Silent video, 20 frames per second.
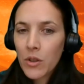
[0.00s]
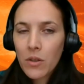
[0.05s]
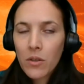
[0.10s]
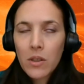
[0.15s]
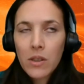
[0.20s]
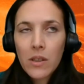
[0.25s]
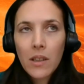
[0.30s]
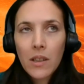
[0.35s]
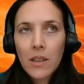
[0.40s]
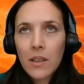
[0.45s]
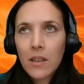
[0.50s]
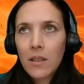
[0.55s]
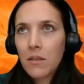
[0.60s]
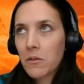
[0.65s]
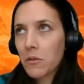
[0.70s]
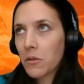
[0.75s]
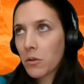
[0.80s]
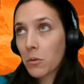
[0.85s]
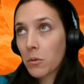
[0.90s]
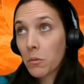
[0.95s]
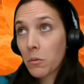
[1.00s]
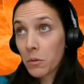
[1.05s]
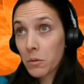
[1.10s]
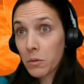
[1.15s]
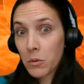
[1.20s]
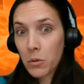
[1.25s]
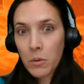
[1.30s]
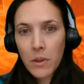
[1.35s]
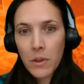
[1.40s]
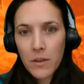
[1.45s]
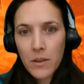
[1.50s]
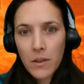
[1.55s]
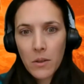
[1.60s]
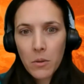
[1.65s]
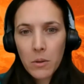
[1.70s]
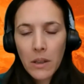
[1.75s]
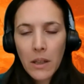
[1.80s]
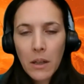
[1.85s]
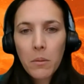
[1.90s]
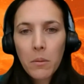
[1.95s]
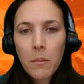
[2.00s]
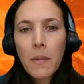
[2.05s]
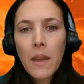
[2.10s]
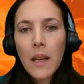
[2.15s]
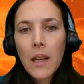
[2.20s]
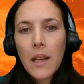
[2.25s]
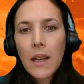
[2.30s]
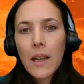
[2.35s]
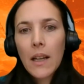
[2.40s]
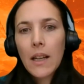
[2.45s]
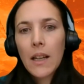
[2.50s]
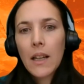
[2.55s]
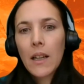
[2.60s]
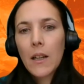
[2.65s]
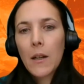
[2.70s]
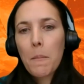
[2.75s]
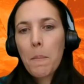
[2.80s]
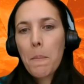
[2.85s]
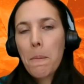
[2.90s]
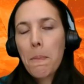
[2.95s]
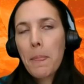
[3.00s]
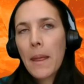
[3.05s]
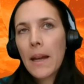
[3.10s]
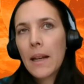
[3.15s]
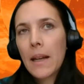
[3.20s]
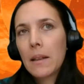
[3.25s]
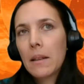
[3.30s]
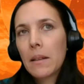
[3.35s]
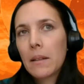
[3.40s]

concern started 3 years ago now, and